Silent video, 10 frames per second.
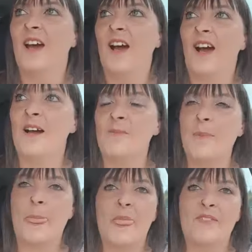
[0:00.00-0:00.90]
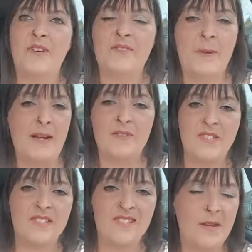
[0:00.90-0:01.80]
£50
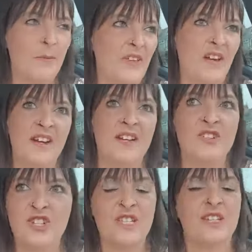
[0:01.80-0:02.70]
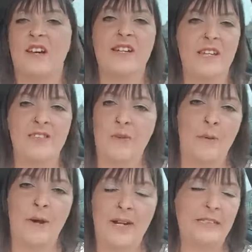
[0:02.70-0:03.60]
isn't something I can just lightly throw
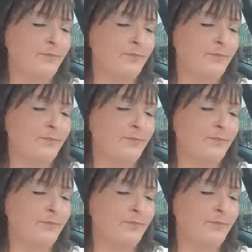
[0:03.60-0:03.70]
away.